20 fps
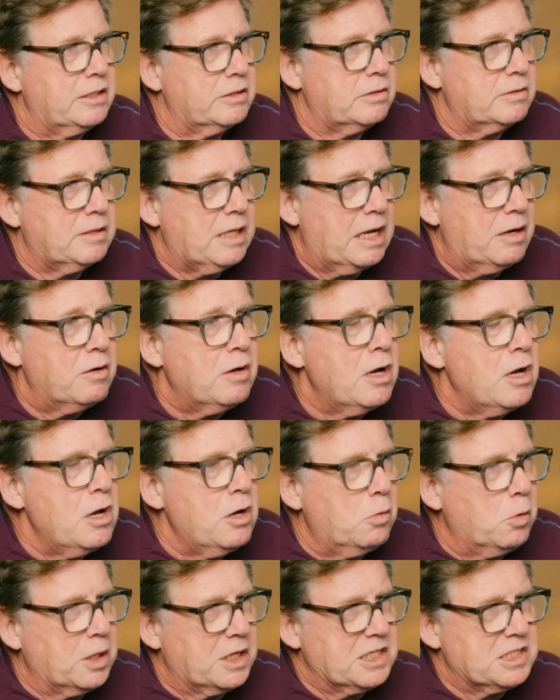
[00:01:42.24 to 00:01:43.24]
you that
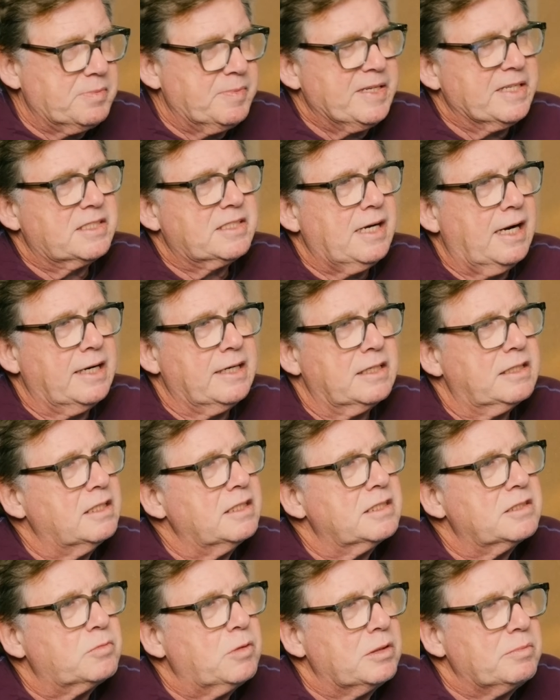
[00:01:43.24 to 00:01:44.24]
what gets me excited
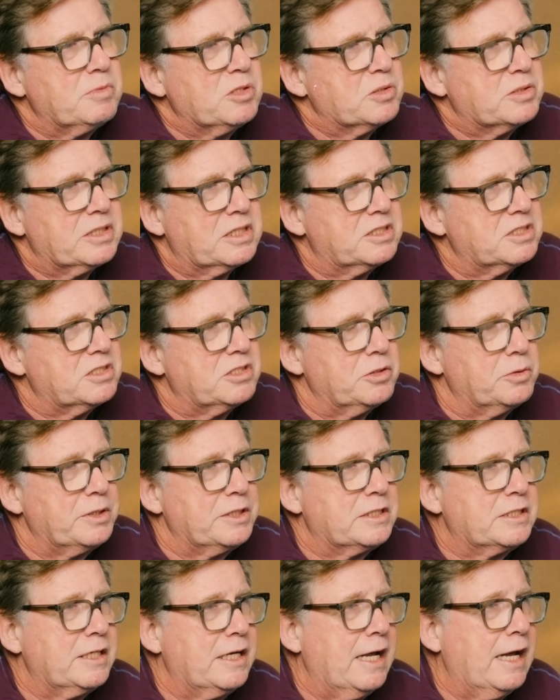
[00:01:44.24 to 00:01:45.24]
is what music is
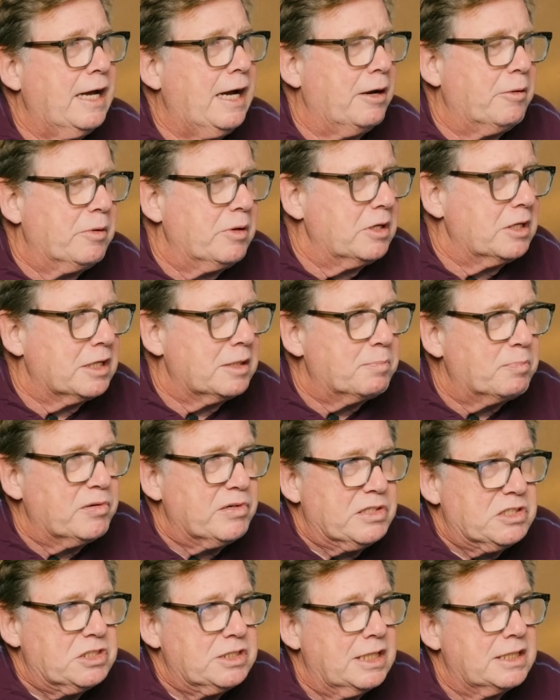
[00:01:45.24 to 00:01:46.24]
doing today. I really
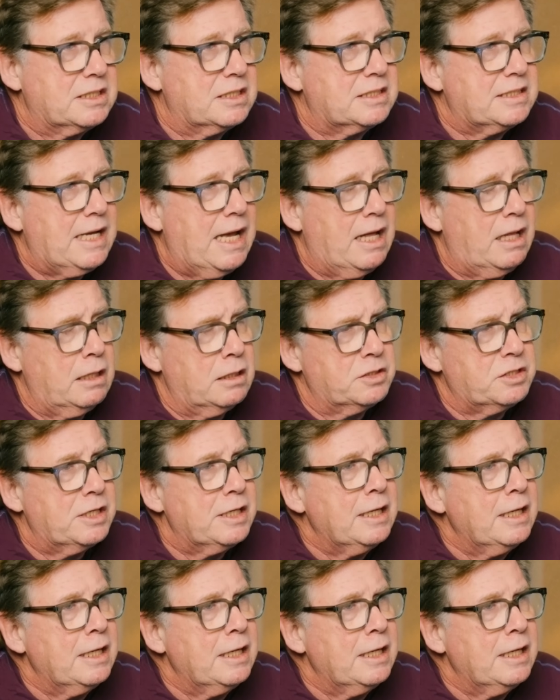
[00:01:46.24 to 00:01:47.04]
appreciate the talent